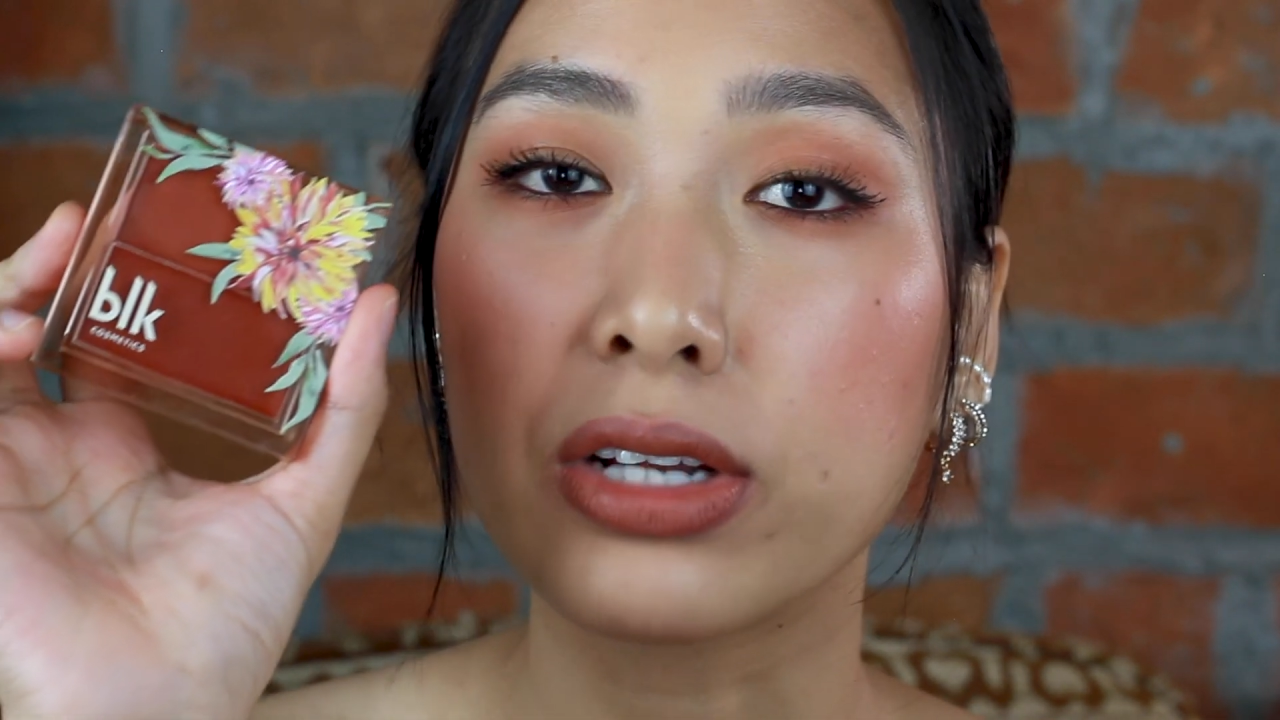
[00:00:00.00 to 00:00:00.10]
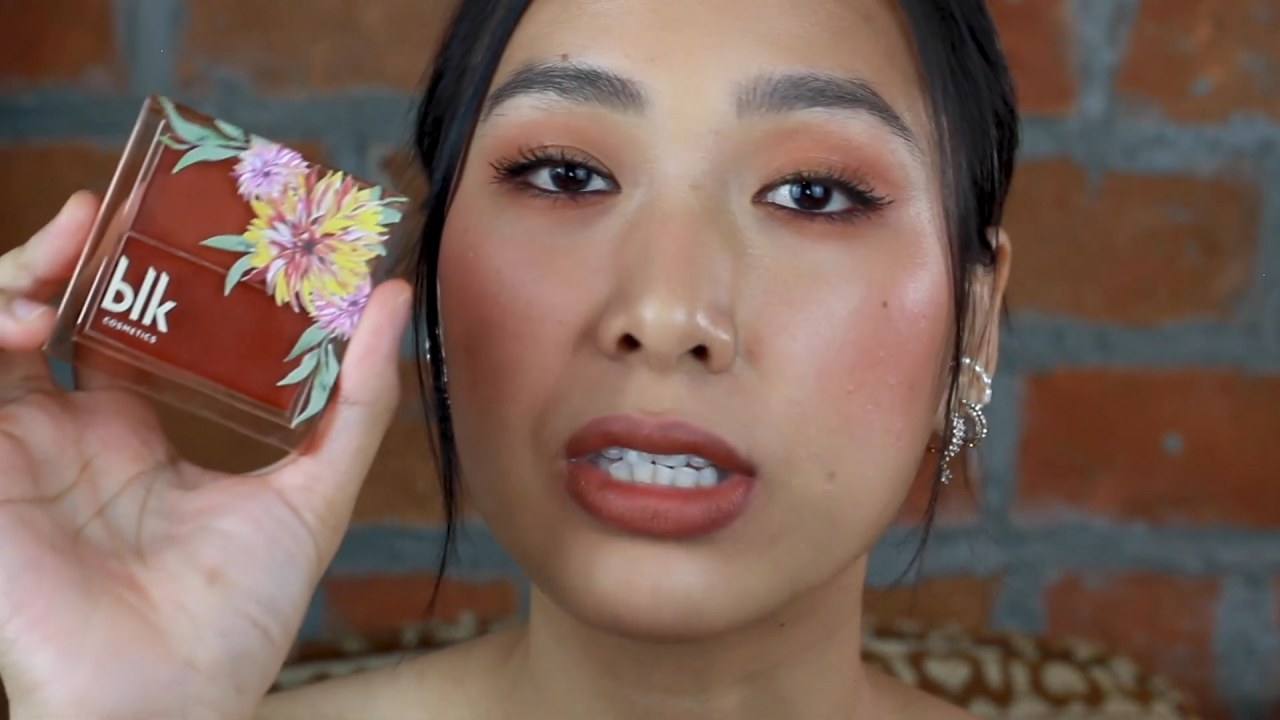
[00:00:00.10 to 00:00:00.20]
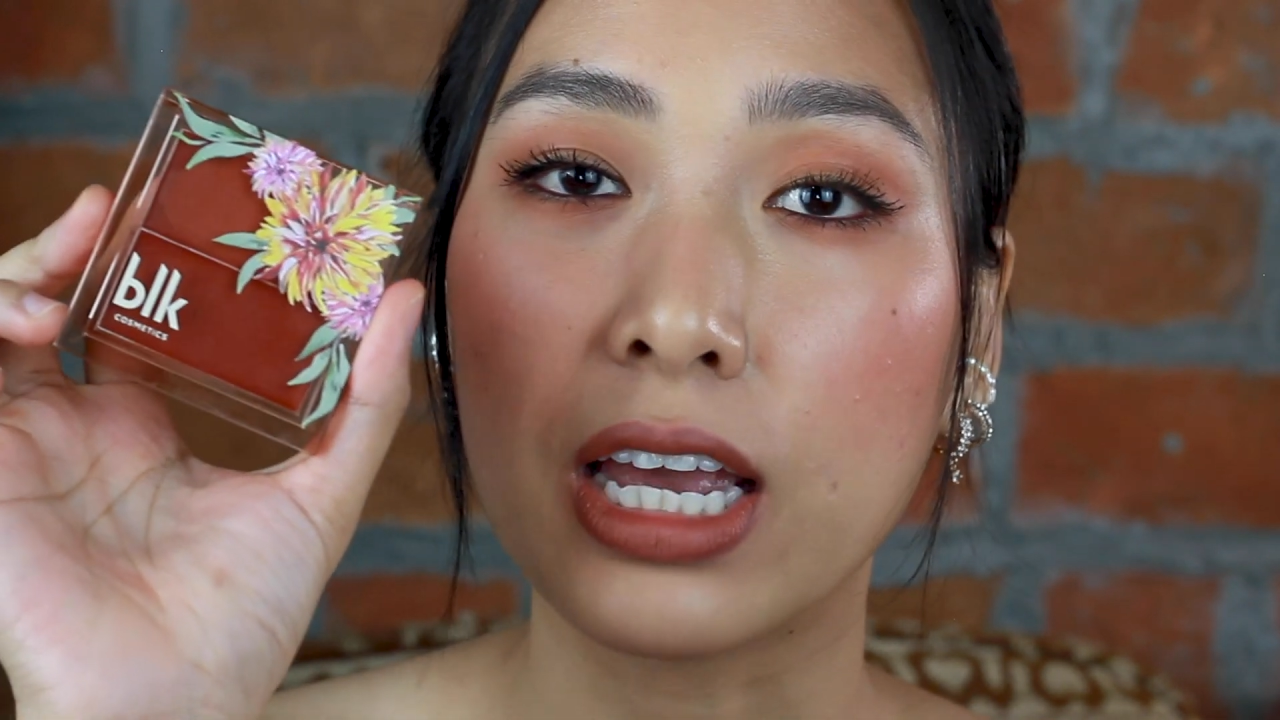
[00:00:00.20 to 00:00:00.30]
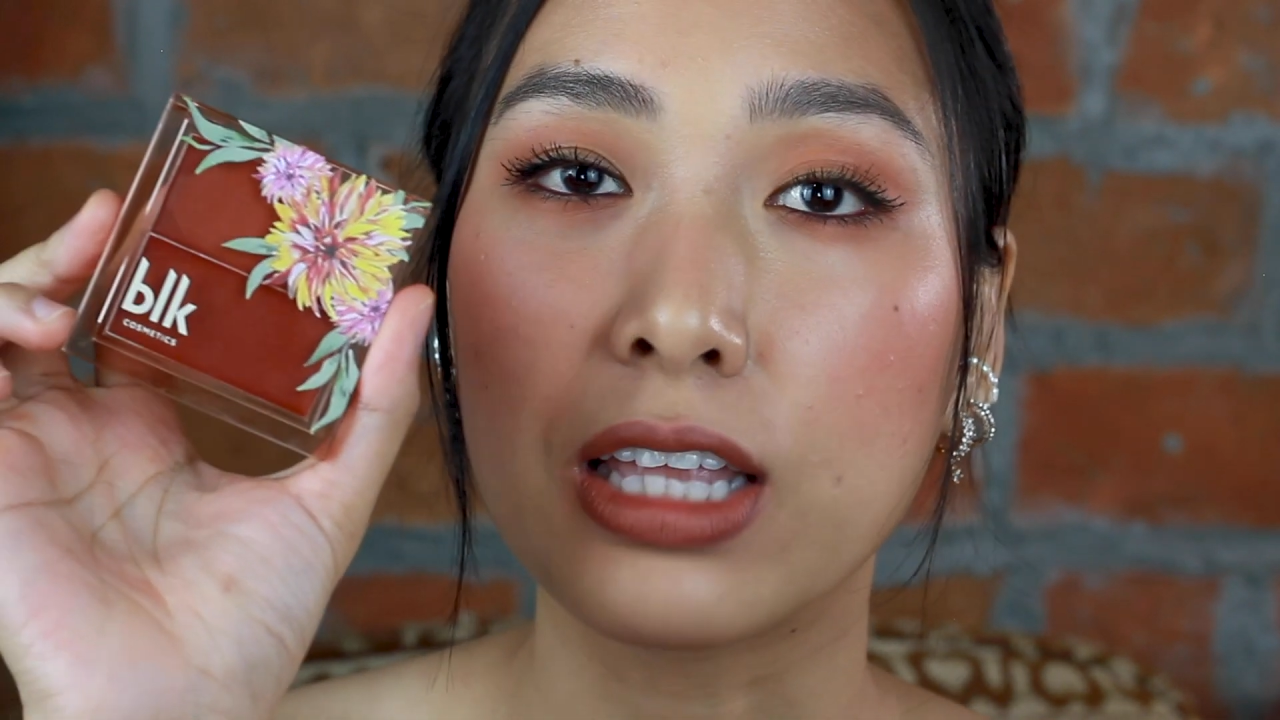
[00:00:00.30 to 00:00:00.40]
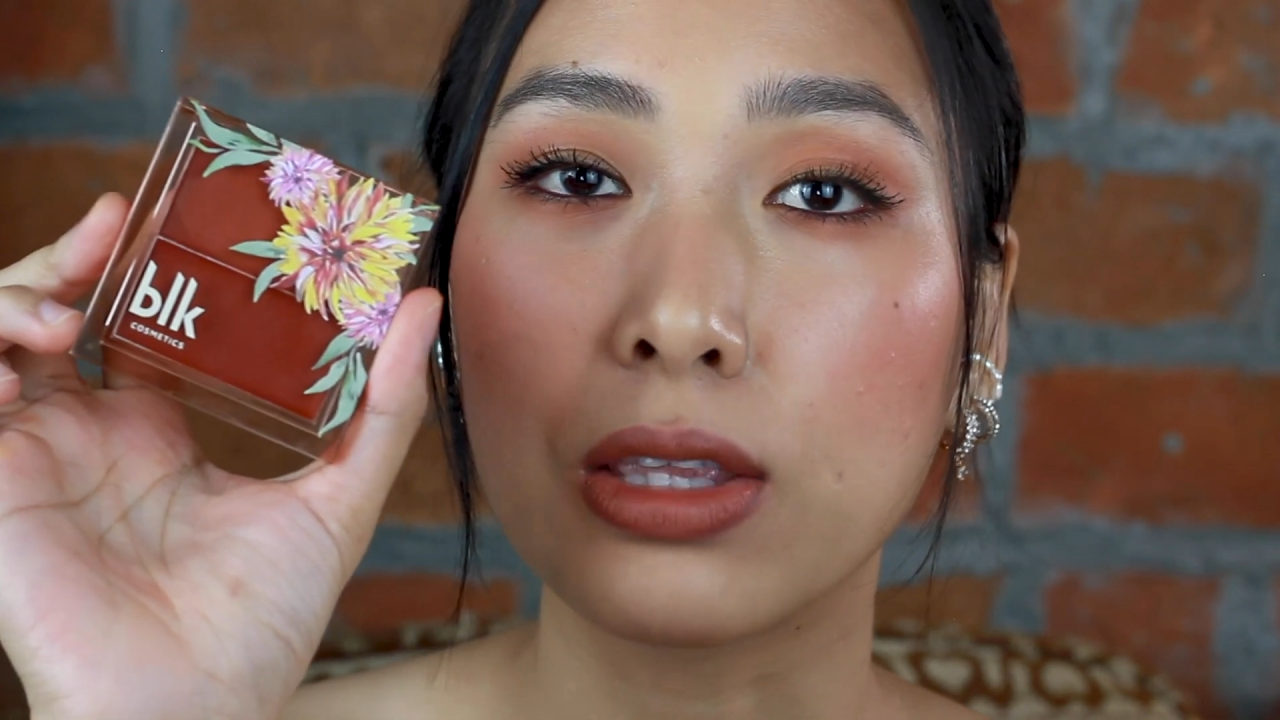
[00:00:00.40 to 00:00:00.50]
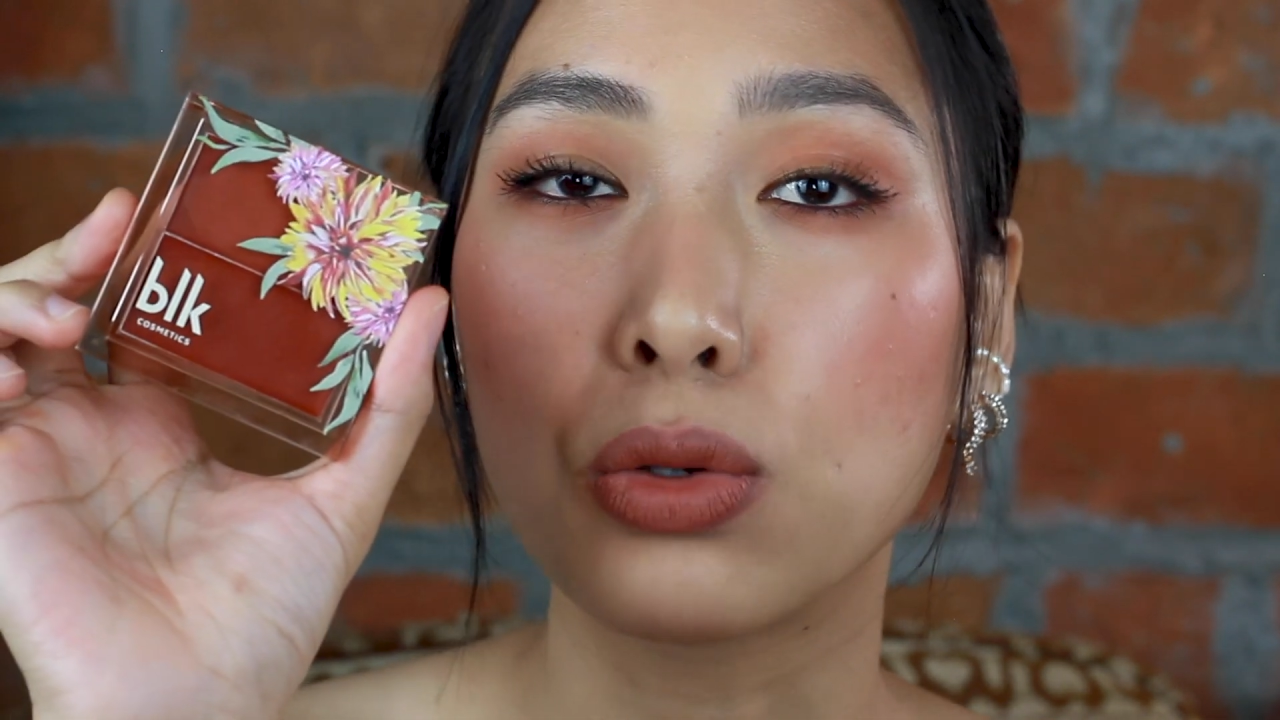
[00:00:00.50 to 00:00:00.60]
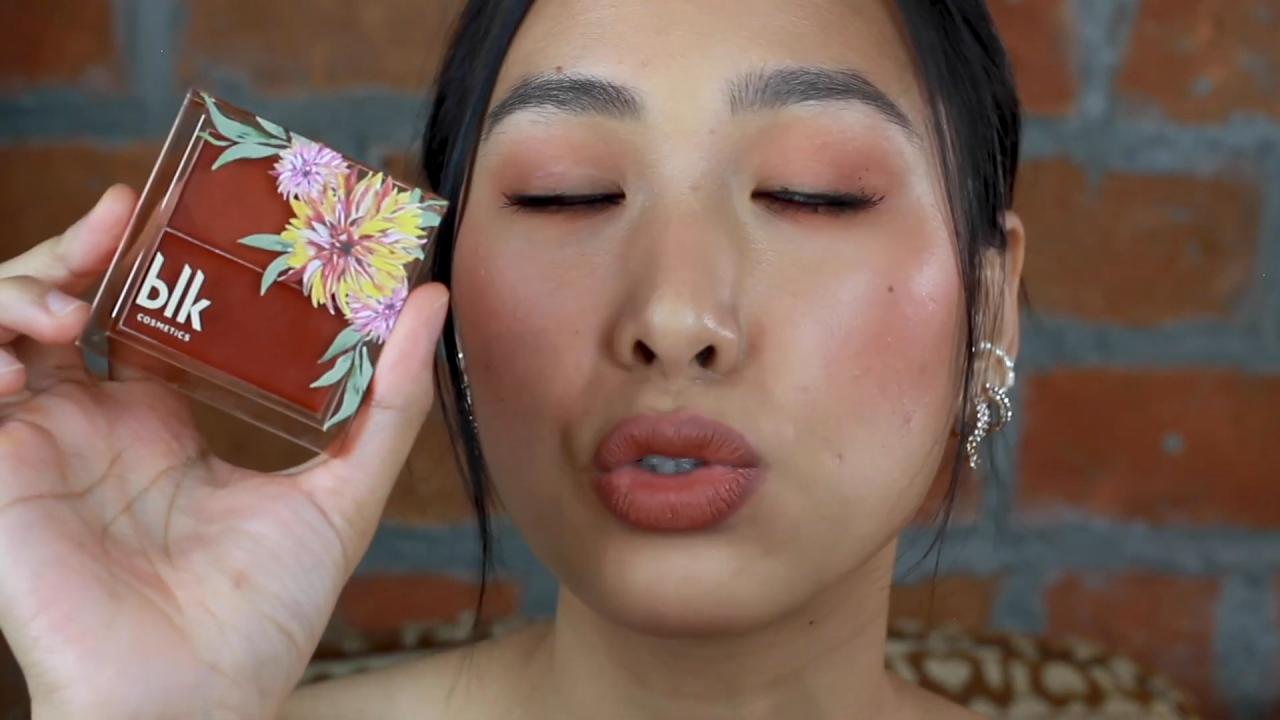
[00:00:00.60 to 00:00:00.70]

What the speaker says: skin tone,